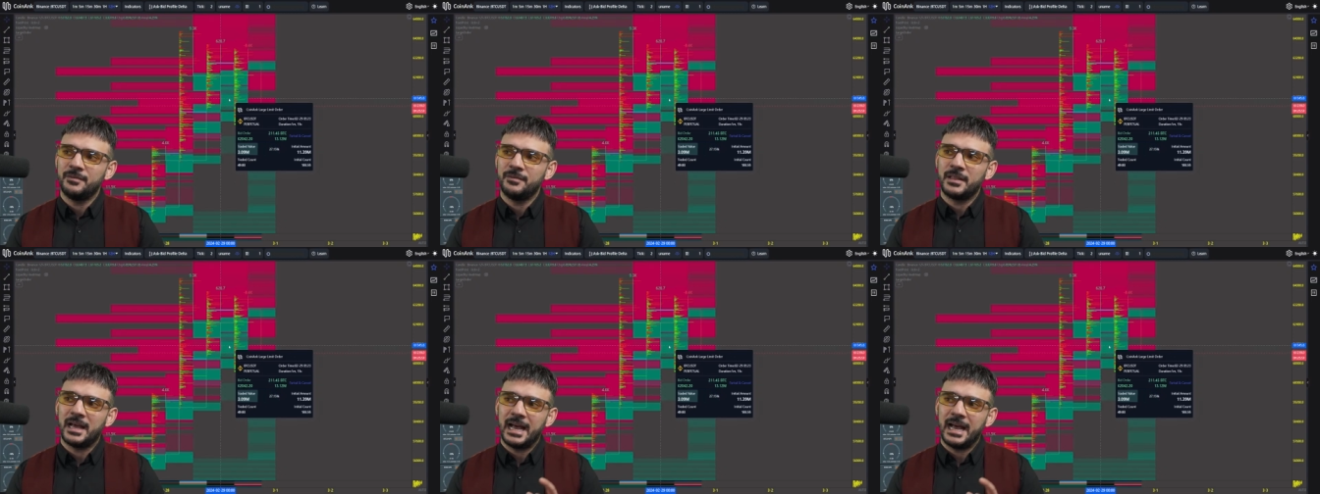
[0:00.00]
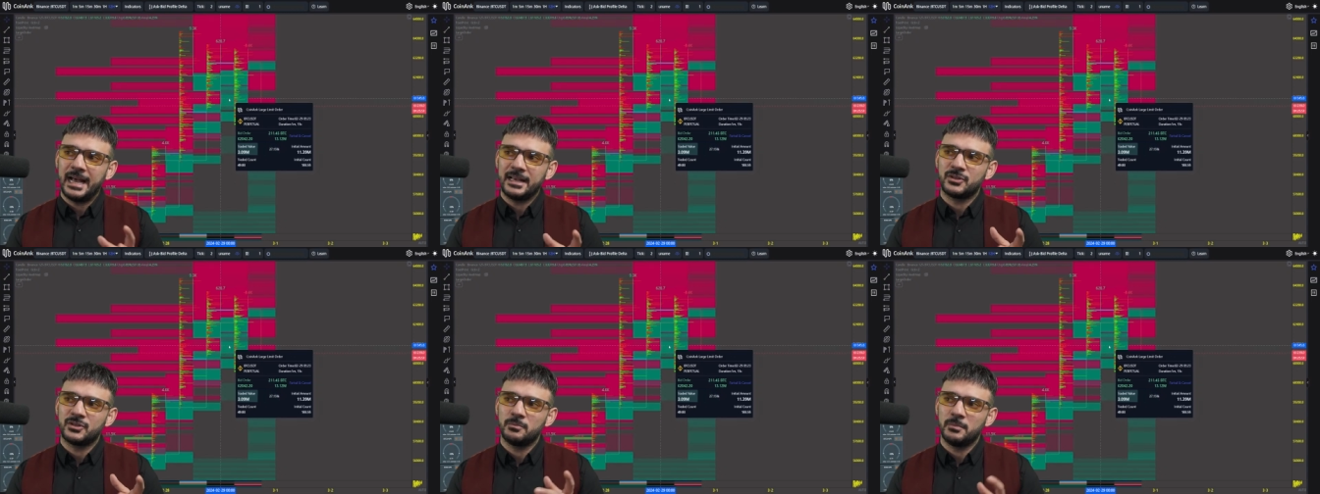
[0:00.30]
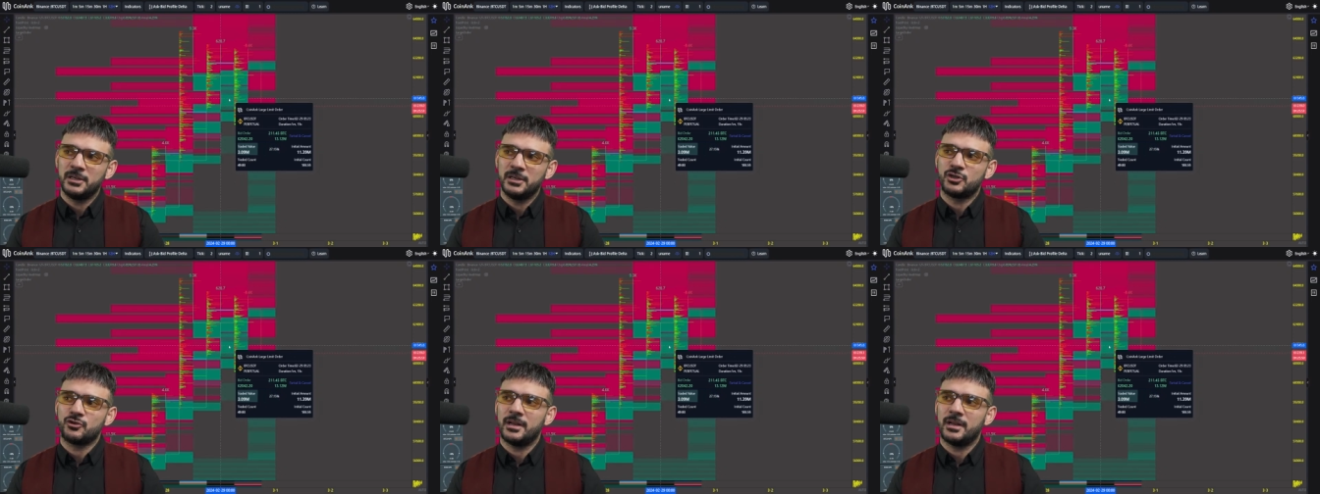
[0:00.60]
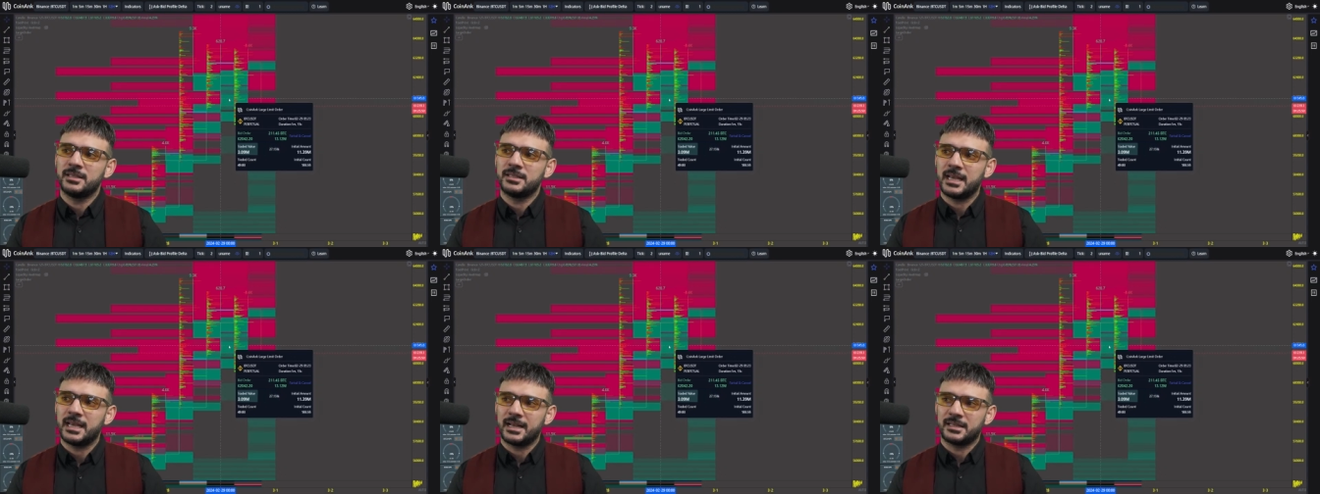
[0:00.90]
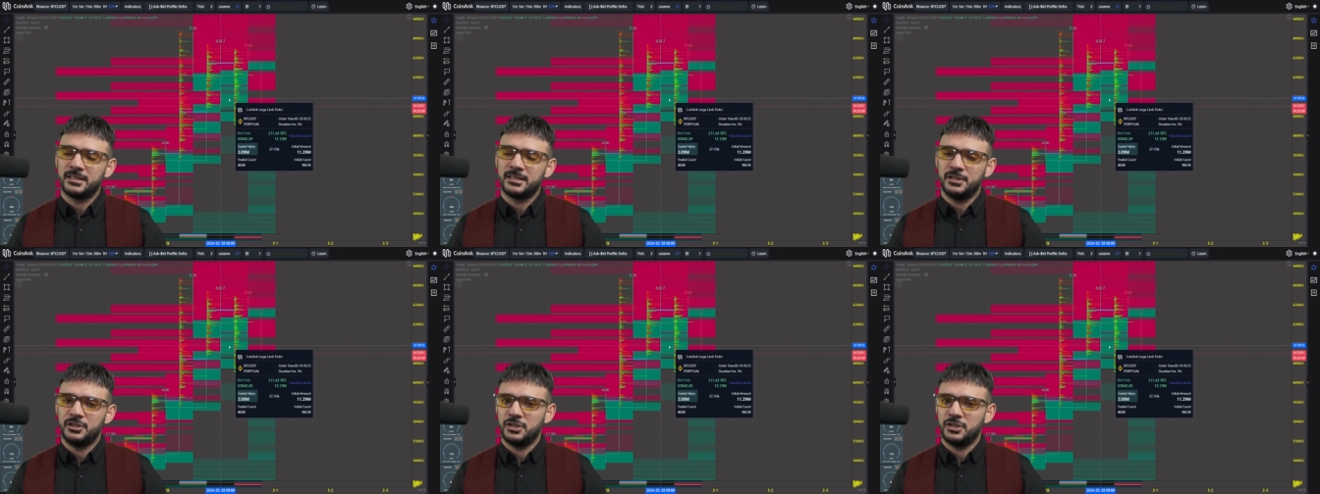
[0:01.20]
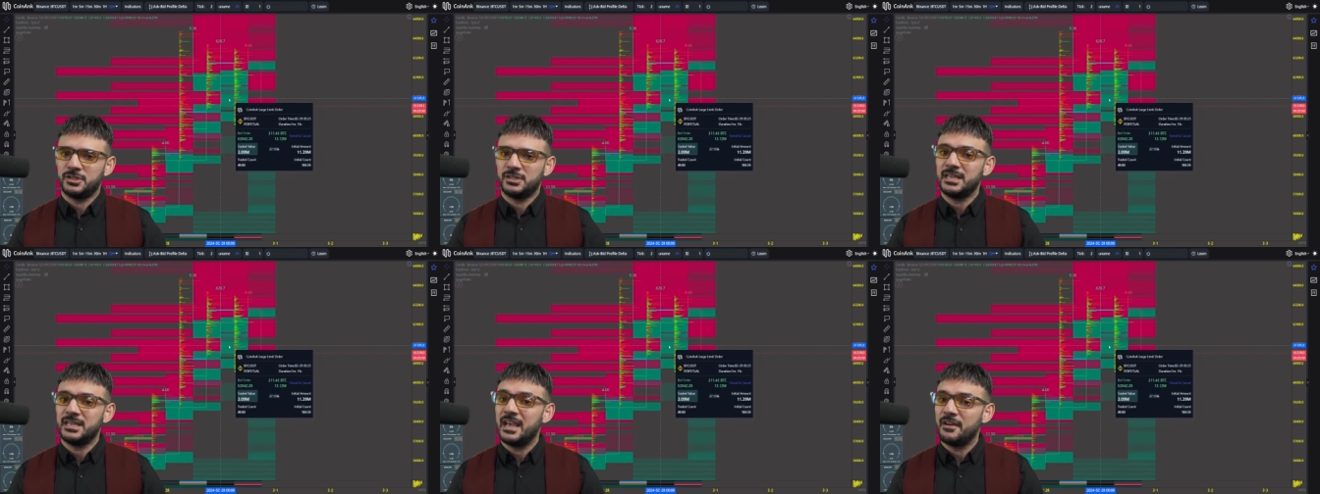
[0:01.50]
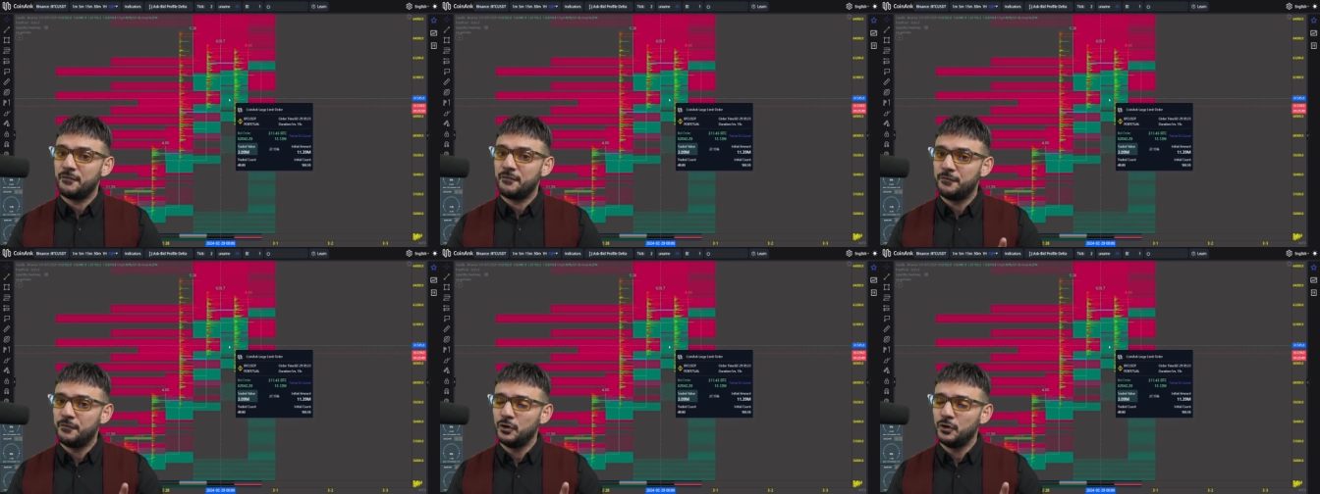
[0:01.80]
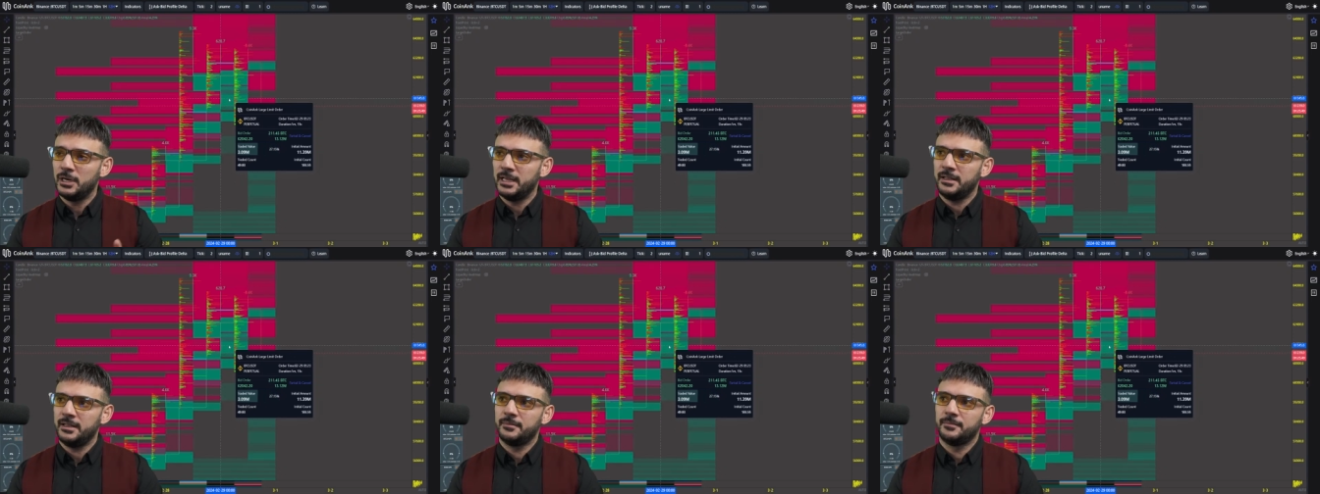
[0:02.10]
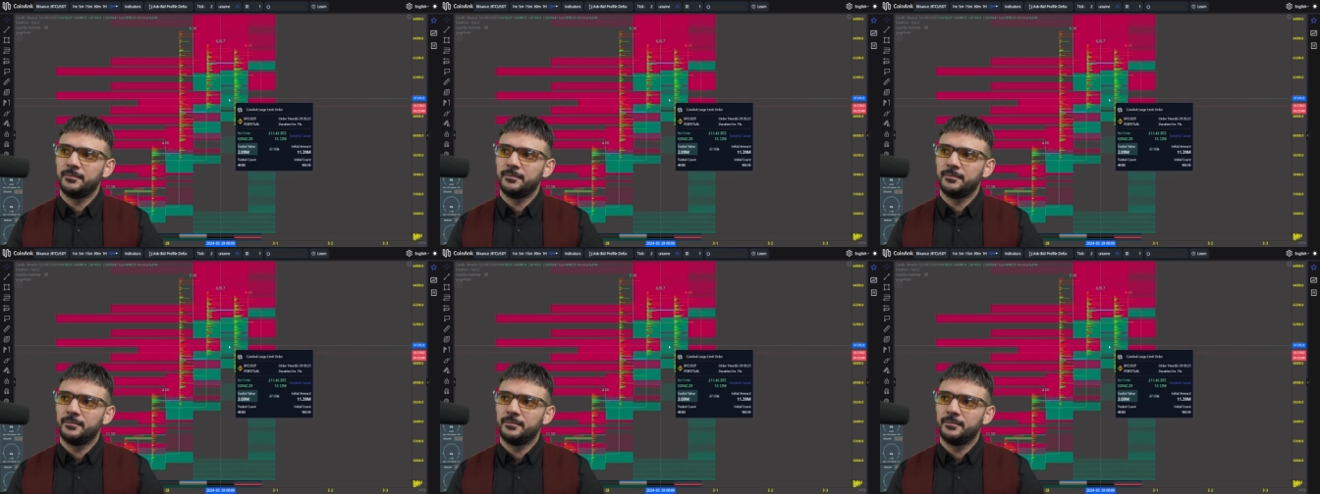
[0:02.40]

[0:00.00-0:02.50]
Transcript: that hasn't been transacted just yet fully.